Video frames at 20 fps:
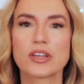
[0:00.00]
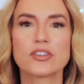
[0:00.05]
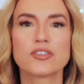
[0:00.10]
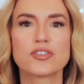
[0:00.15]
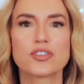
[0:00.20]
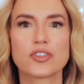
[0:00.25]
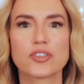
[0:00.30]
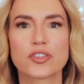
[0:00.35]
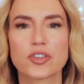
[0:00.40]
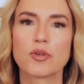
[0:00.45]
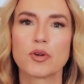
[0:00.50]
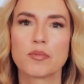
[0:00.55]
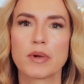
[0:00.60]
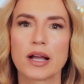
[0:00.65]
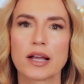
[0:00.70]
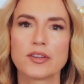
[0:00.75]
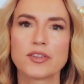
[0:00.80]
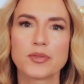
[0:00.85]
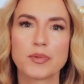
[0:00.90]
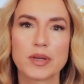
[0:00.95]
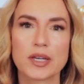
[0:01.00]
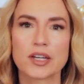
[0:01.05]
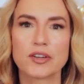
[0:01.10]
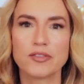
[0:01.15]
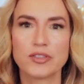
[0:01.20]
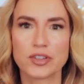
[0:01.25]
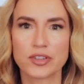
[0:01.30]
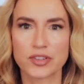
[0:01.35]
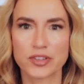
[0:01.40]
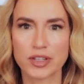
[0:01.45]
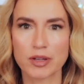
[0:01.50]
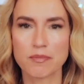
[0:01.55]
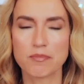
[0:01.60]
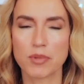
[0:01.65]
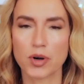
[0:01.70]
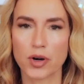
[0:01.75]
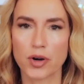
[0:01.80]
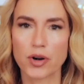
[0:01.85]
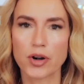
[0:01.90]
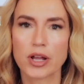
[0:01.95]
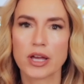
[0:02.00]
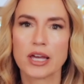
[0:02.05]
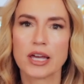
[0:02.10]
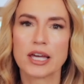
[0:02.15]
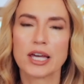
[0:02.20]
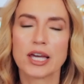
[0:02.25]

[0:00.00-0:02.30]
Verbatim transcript: that just reminds me of December